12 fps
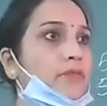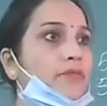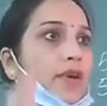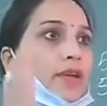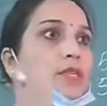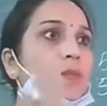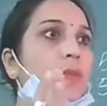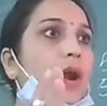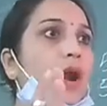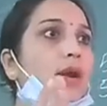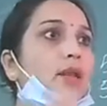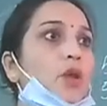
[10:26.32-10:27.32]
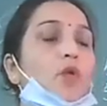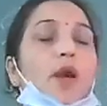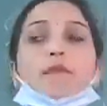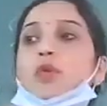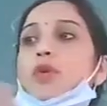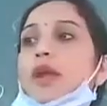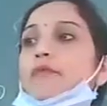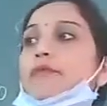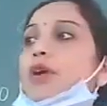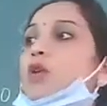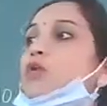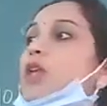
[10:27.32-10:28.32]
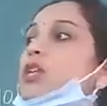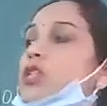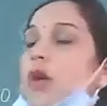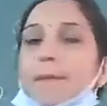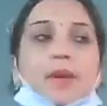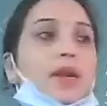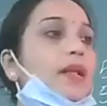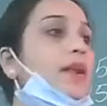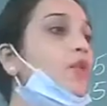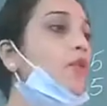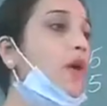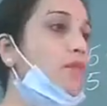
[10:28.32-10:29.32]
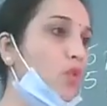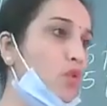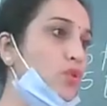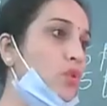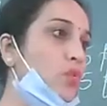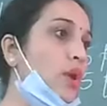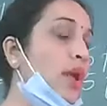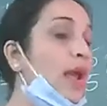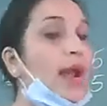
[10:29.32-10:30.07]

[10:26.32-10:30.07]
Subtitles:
First part, you have to refer to the chapter that you have gone through.